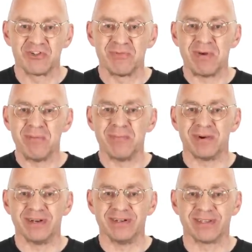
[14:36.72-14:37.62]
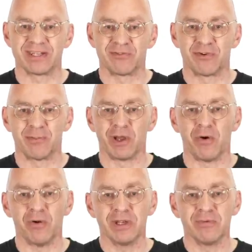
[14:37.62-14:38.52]
and remember that the
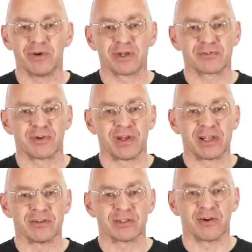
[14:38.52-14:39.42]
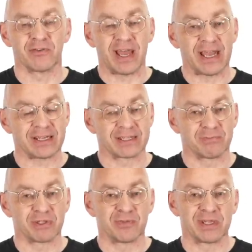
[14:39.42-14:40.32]
formula only works for values of x
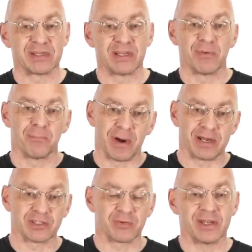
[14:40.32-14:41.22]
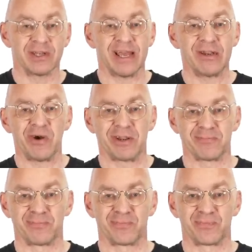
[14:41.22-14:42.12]
between minus 1 and 1.